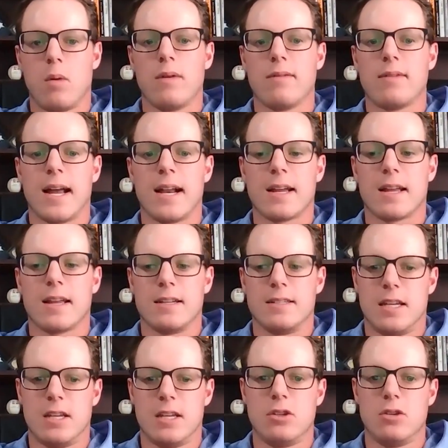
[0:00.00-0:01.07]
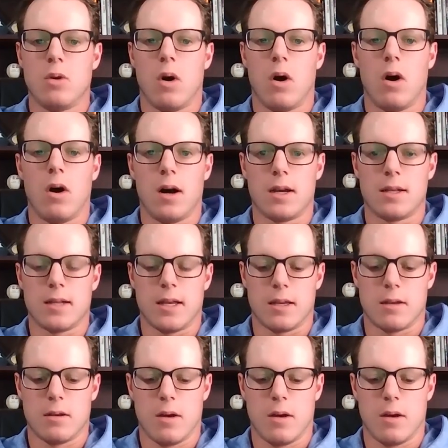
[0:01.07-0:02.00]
we've got to continue on. Like,